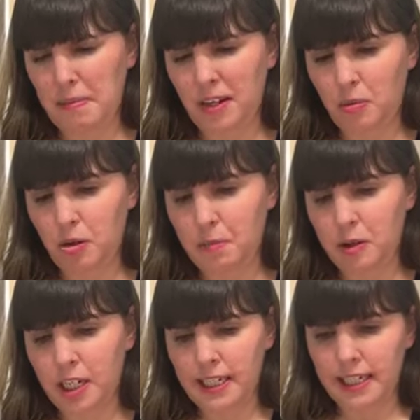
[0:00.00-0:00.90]
Probably don't
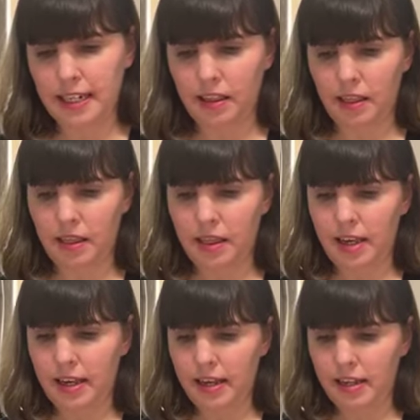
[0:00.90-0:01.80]
want to put it down
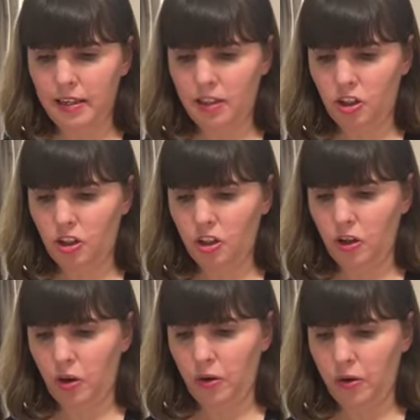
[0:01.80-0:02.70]
there,
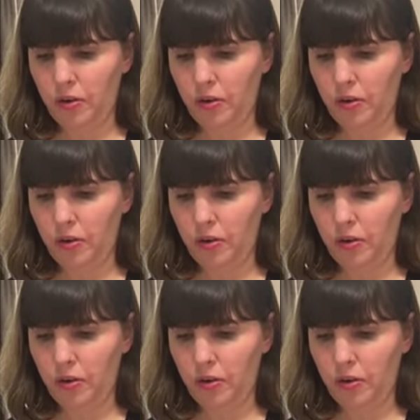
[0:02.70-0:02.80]
so